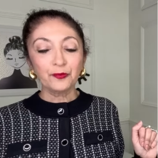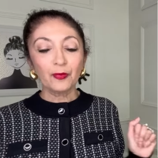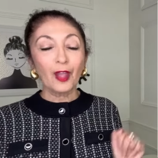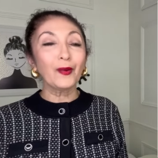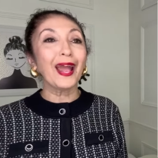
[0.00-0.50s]

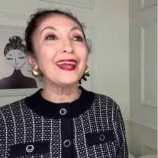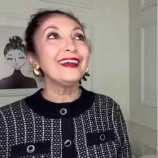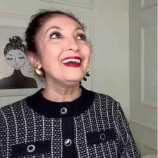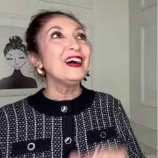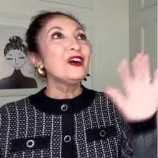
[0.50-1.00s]
Okay,
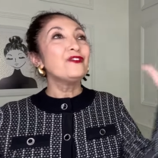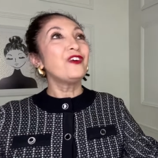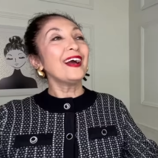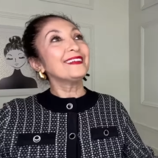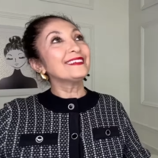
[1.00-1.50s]

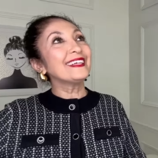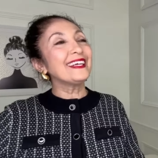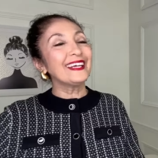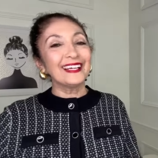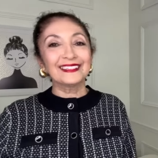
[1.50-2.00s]

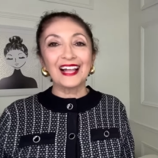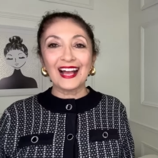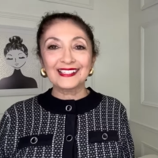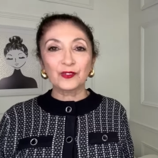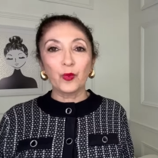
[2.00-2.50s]
finally
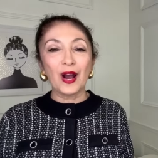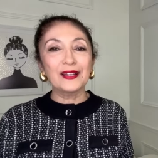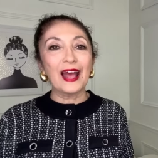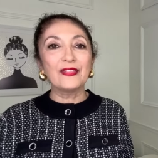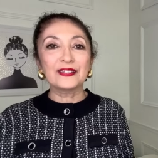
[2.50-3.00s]
last one,
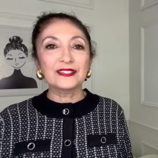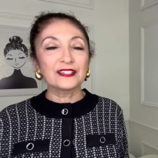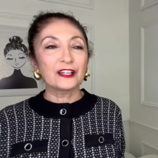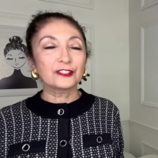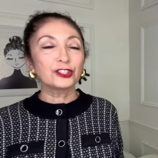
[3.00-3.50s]
and this is
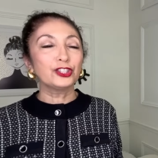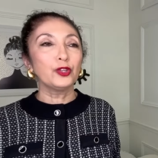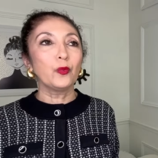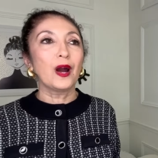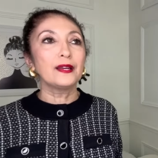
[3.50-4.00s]
another
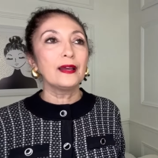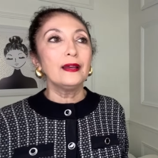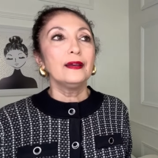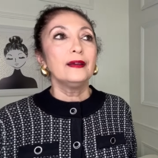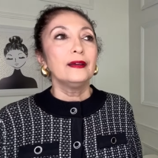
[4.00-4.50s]
shoe one.
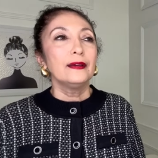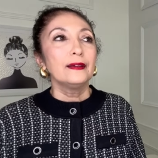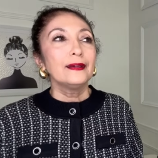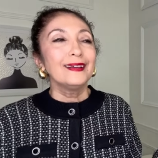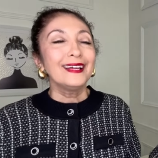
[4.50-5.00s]

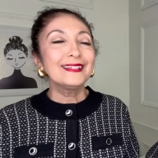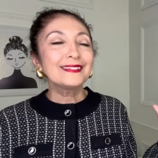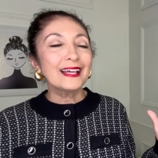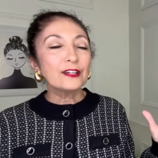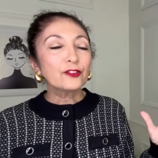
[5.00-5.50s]

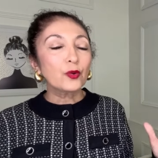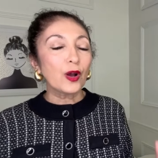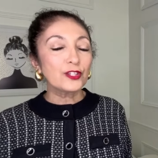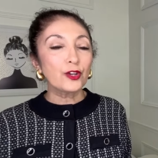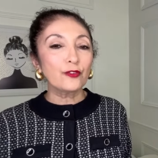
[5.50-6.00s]
Instead of
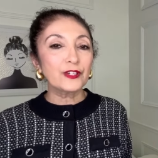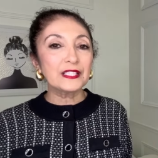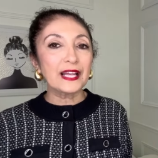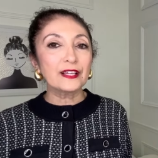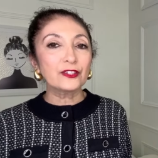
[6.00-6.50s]
crossover
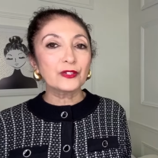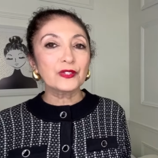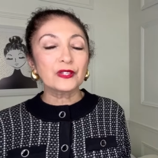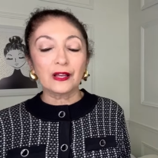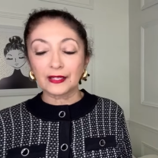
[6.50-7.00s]

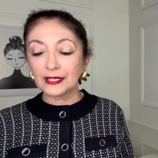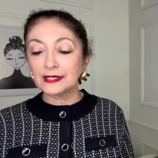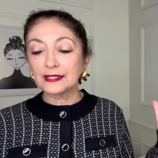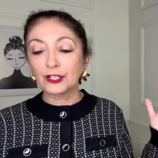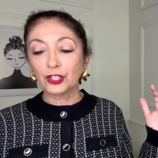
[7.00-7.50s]
sandals,
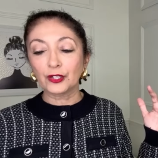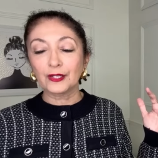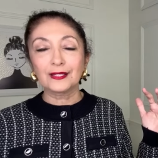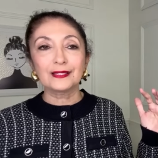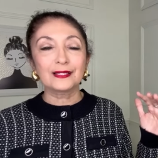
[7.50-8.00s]
consider
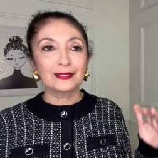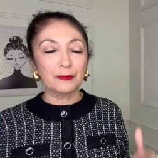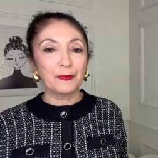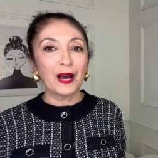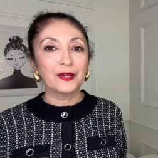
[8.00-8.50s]

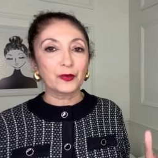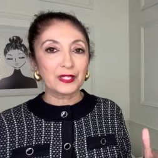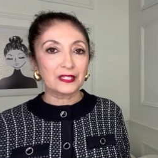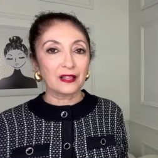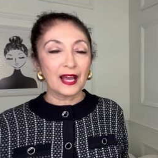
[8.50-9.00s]
slip on or
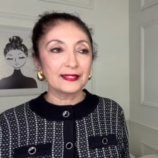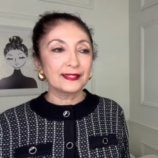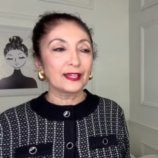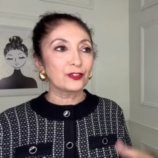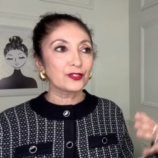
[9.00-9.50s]
slide
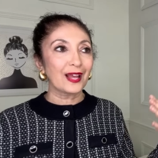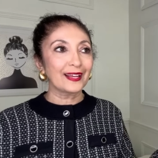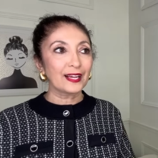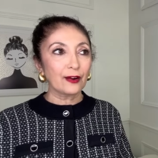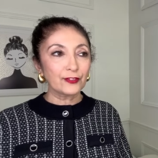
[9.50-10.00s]
sandals. I
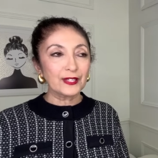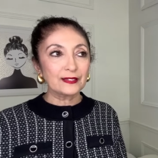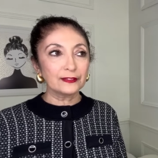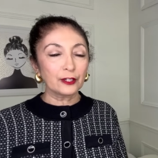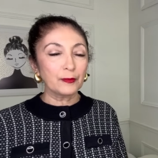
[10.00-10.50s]
covered this
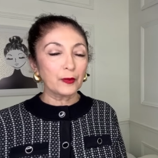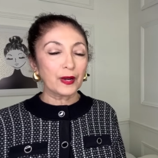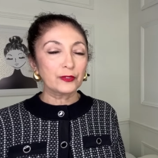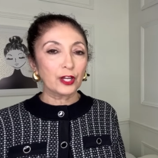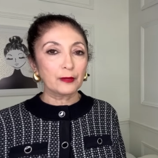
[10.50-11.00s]
a little bit when I
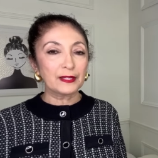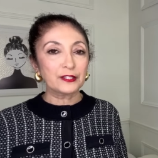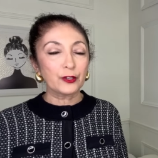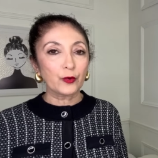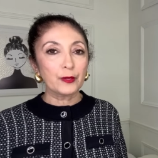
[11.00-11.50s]
was talking about
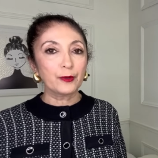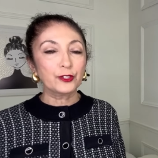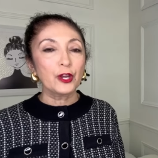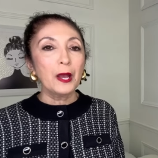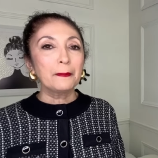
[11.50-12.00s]
the Tory
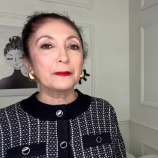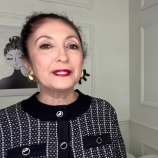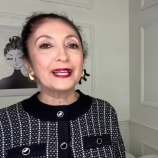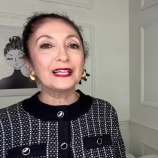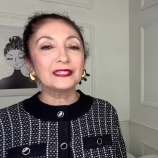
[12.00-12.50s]
Burch, but I'm
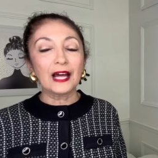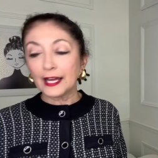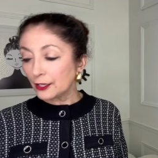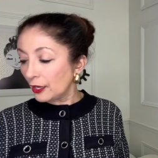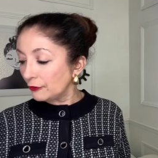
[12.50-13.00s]
seeing a
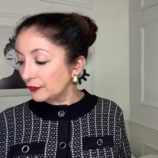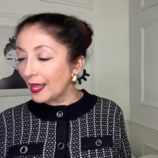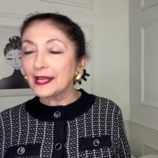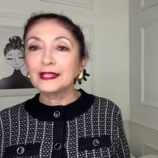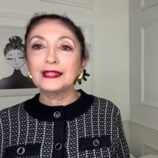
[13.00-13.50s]
lot of
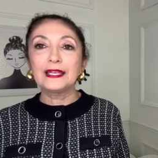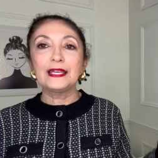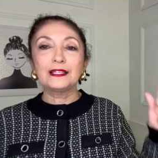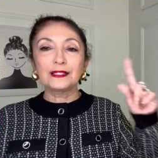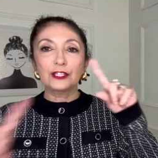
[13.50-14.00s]
like
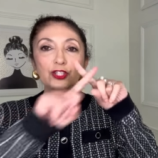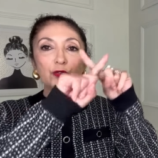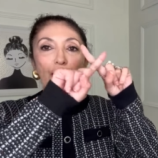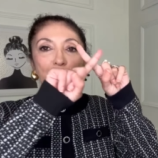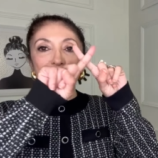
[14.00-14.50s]
the the
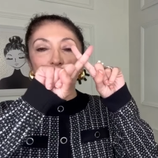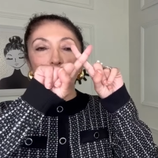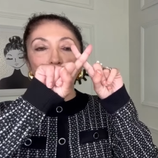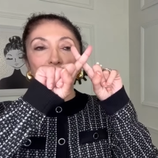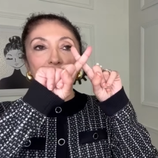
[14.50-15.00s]
straps that
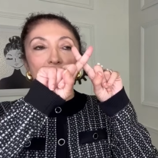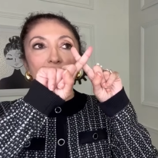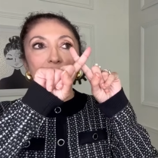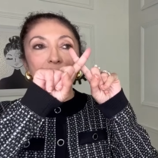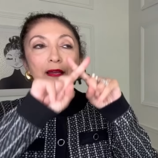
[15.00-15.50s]
go like this,